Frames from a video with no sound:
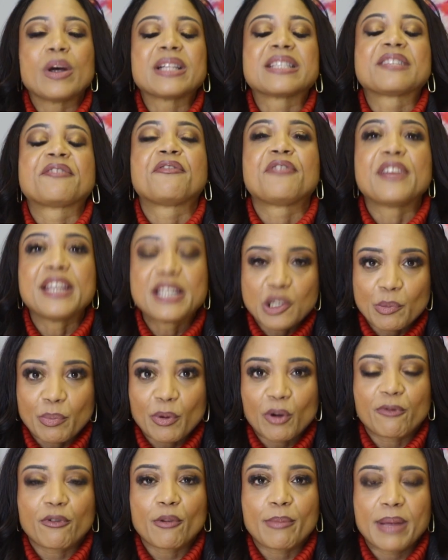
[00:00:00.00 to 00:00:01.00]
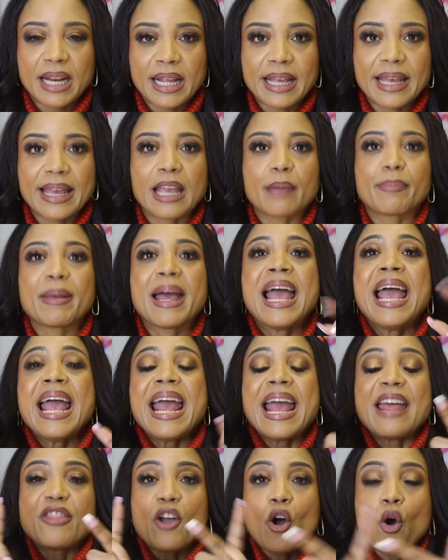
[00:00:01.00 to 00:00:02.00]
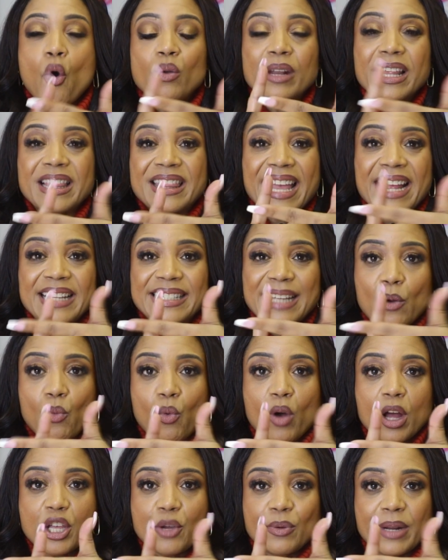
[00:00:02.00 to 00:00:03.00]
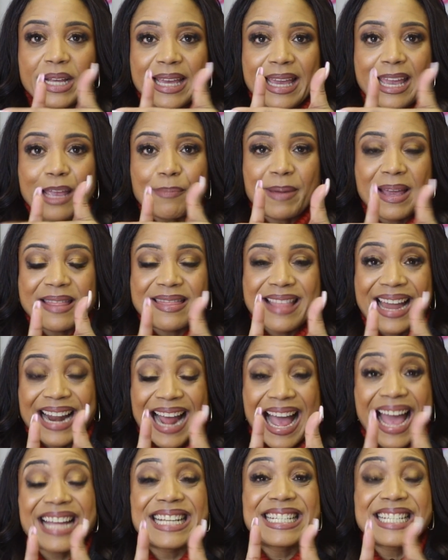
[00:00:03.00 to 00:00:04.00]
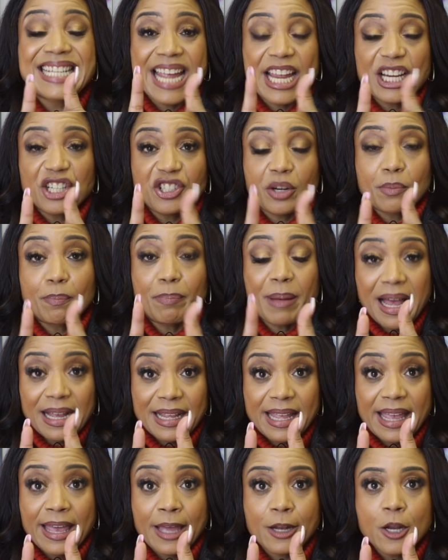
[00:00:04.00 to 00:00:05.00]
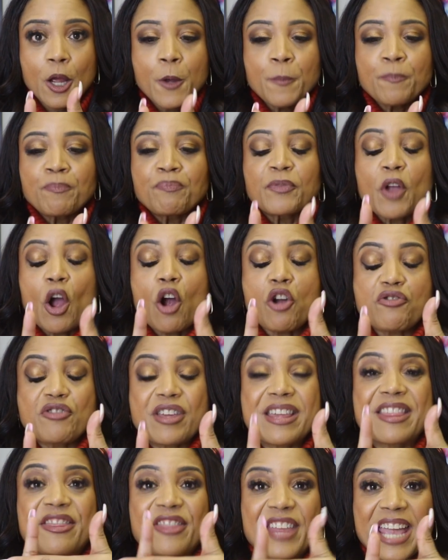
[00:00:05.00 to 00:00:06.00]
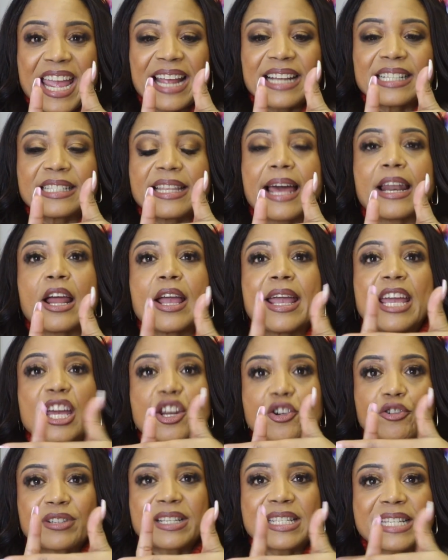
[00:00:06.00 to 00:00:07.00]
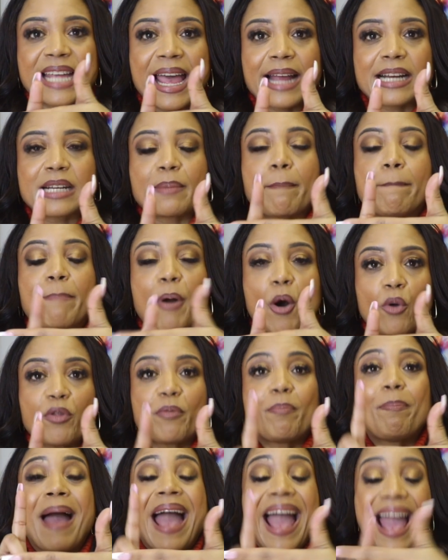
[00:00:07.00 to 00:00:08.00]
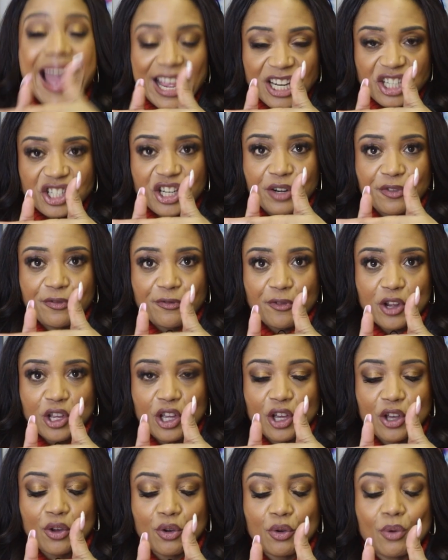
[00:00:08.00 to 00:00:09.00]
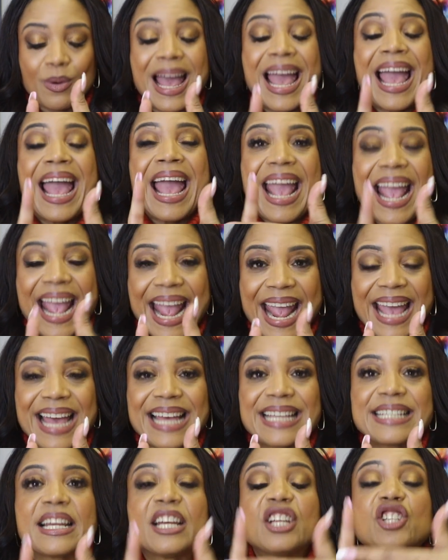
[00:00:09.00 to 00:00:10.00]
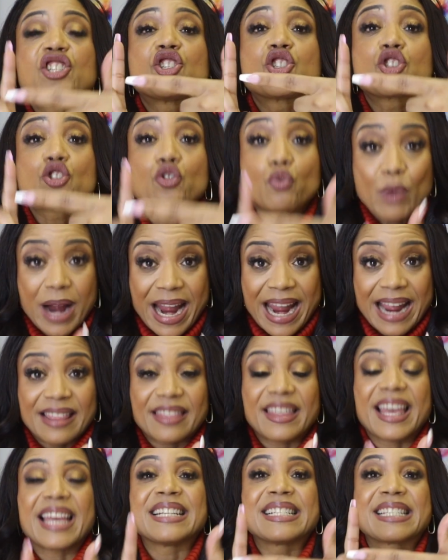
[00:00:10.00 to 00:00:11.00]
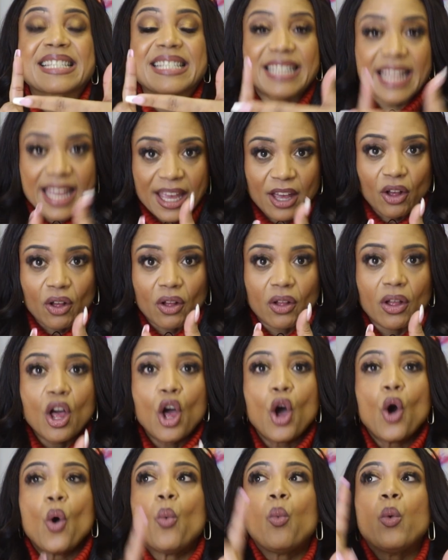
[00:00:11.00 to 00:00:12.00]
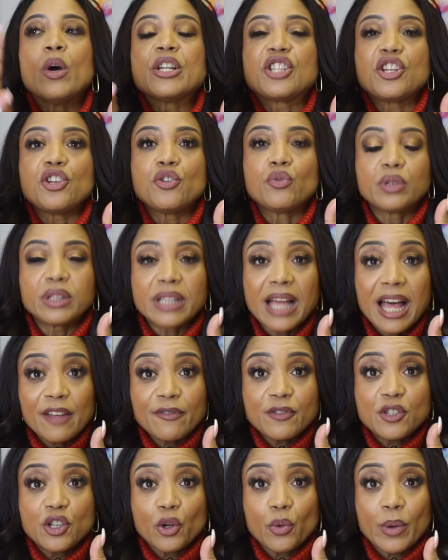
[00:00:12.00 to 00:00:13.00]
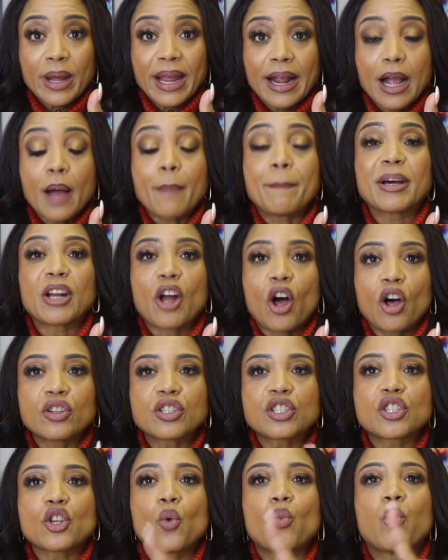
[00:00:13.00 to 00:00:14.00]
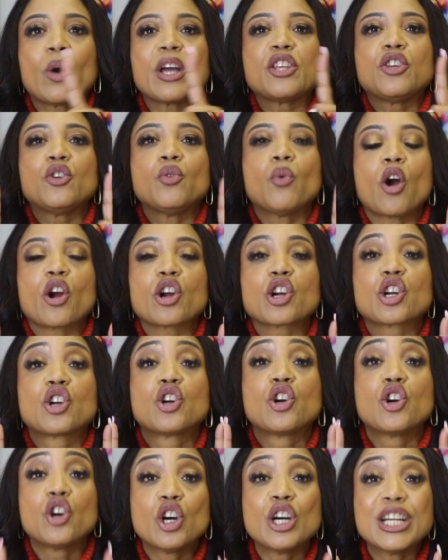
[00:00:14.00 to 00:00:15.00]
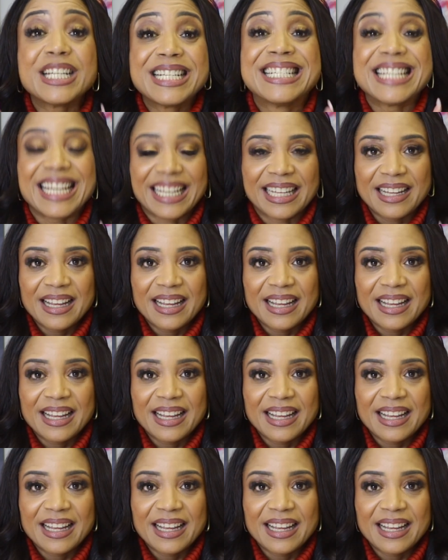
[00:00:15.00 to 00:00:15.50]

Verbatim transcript: what's feasible for me to keep. And the only things I want you to keep in that ideation bucket are the things that intersect both passion for you and strength and skill. What do you love doing, but also what you are good